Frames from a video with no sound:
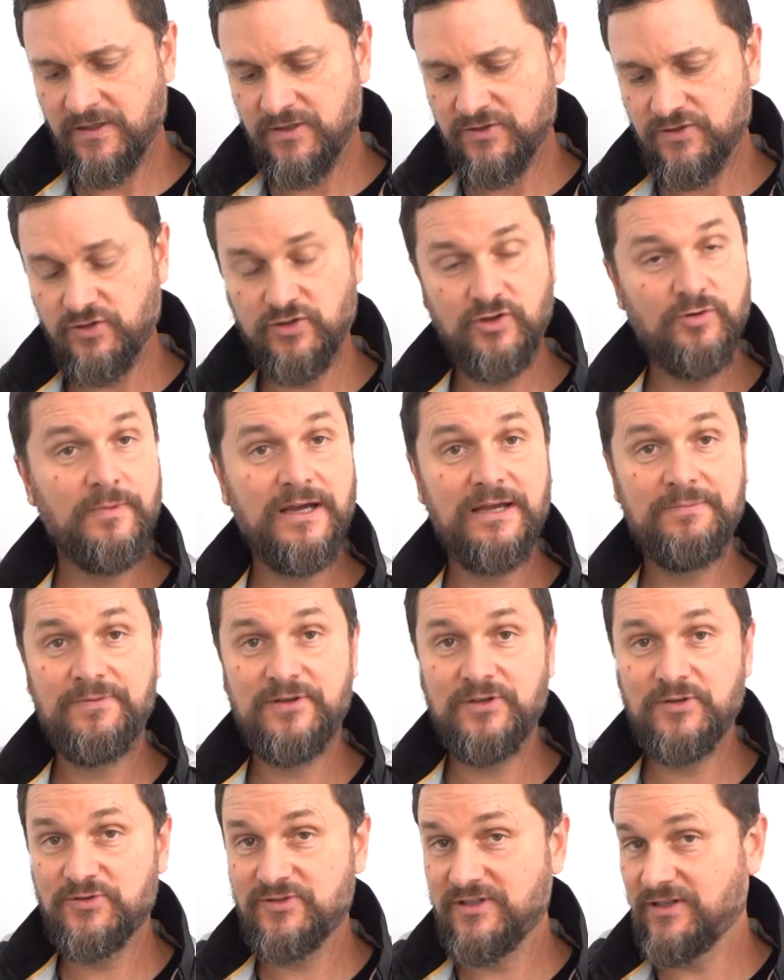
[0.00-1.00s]
So you might
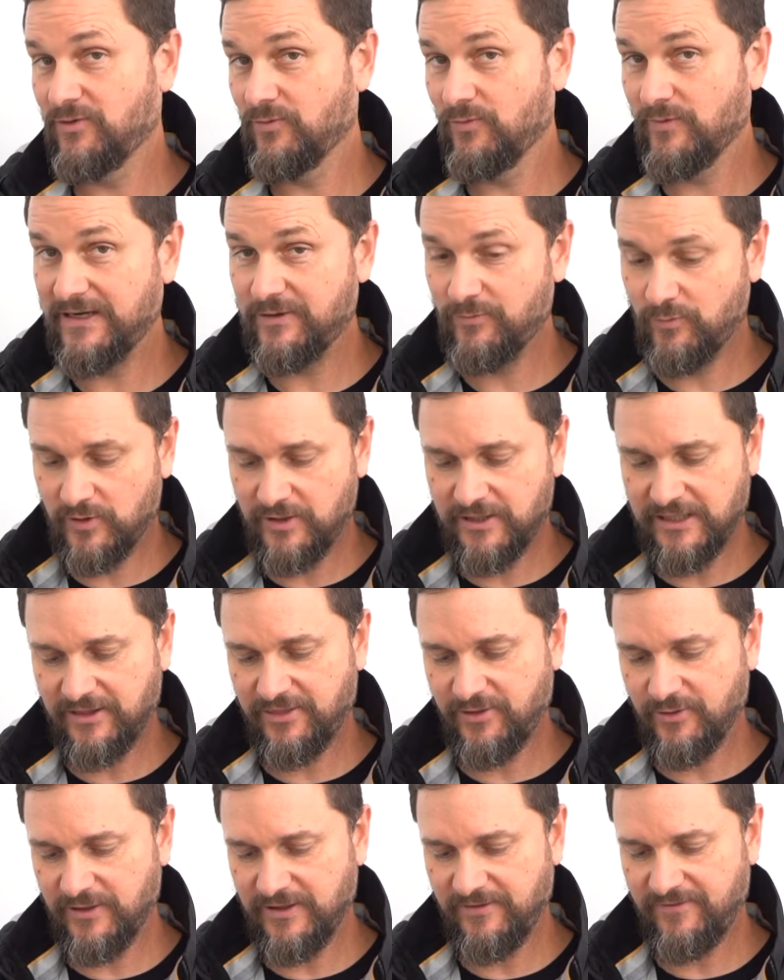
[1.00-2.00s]
be using the red one at
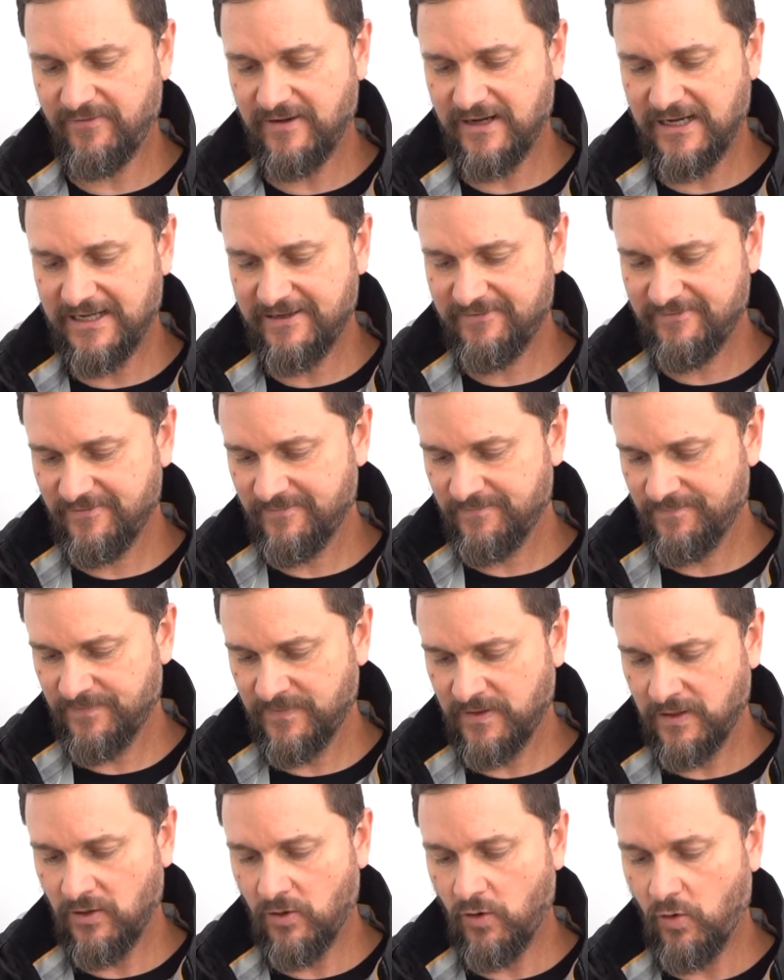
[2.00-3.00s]
35,
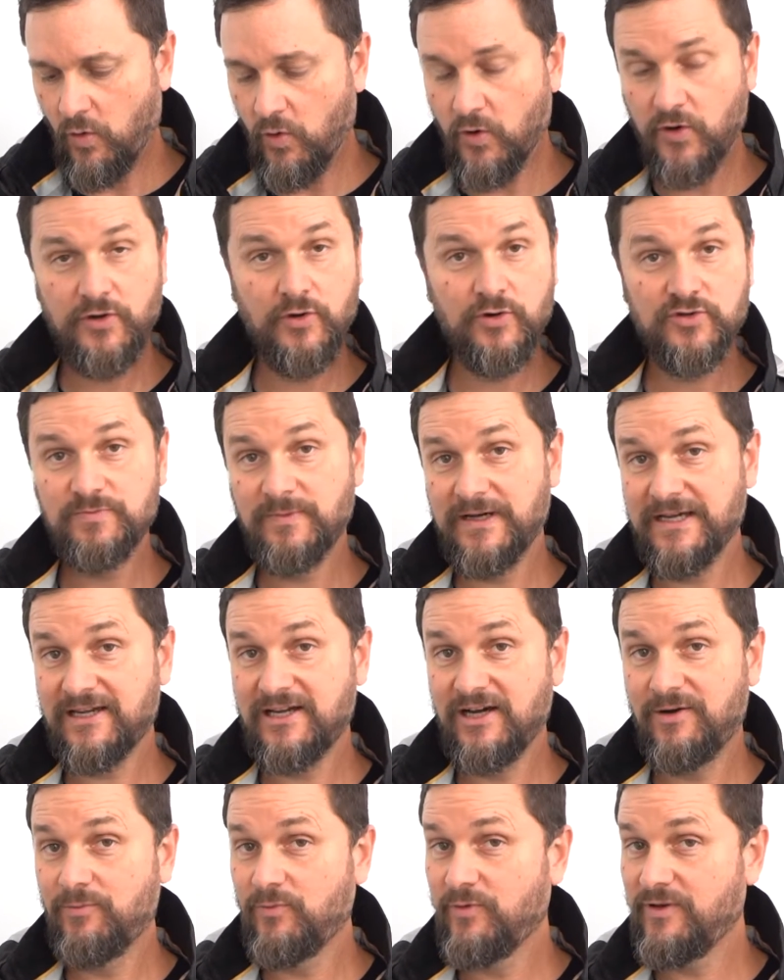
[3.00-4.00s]
or yours might
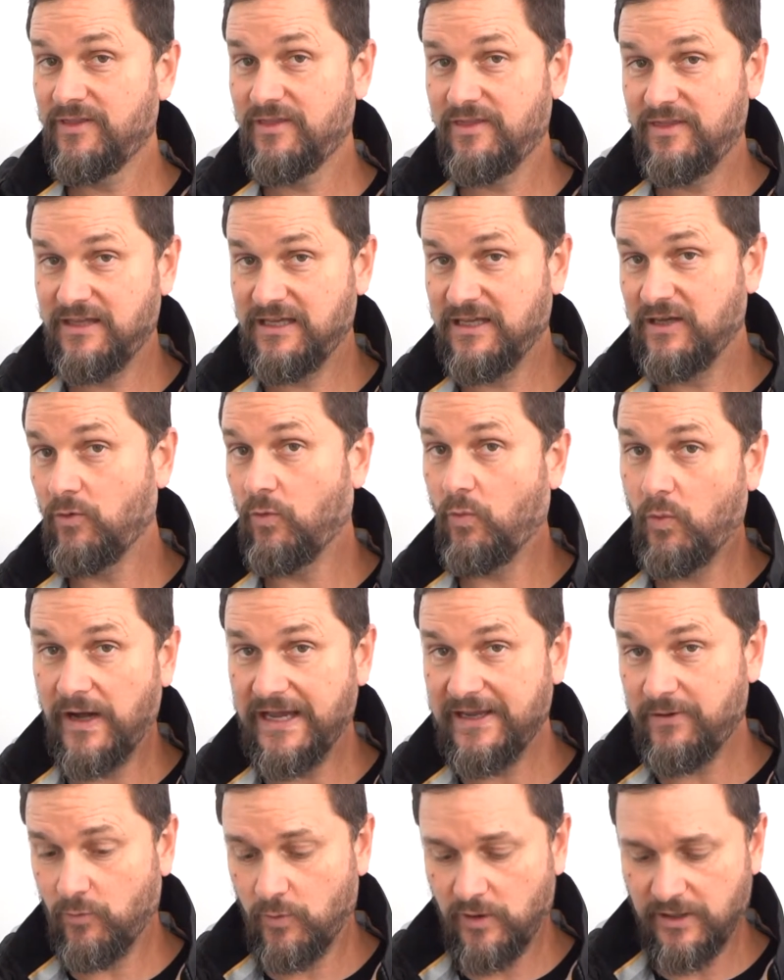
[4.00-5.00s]
come with the
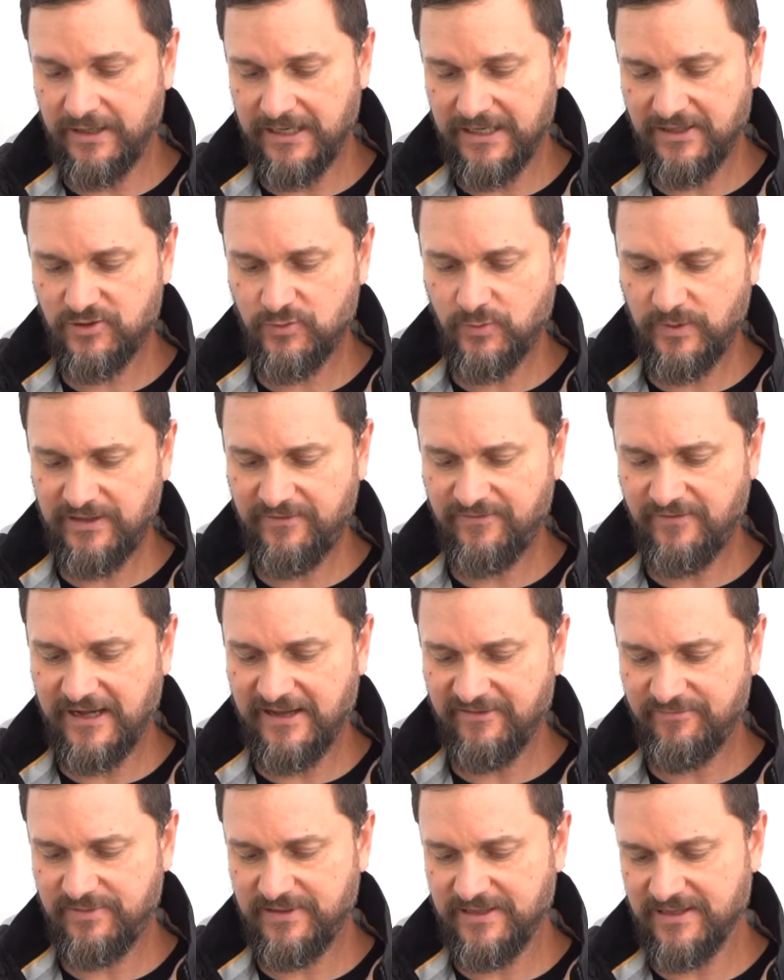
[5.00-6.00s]
white one at
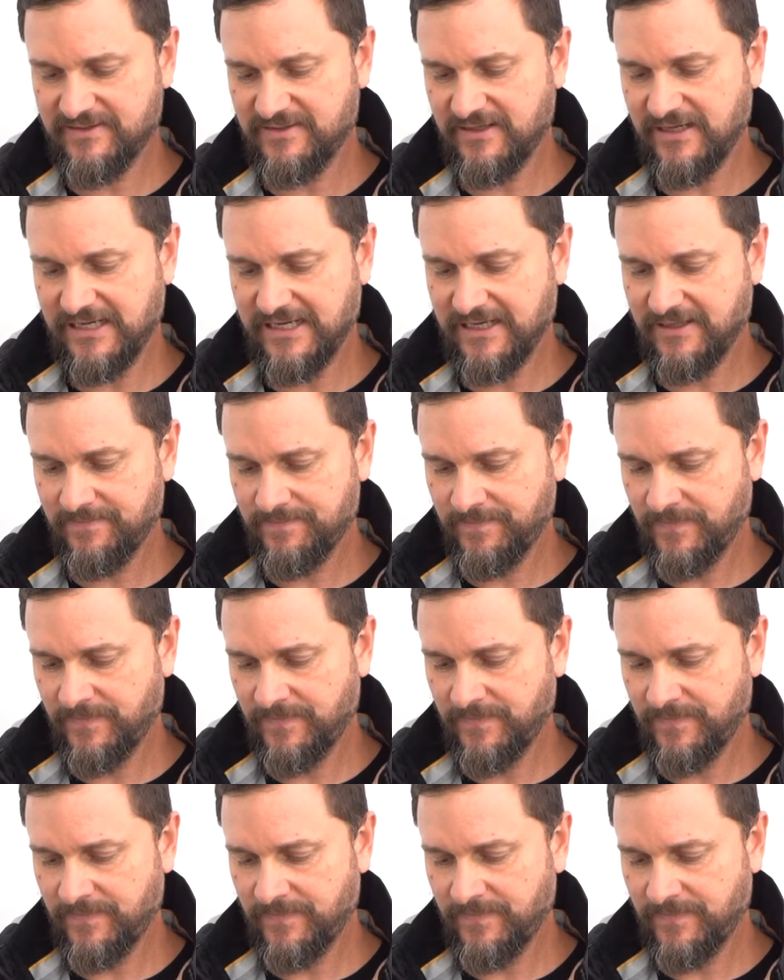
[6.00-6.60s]
25 psi.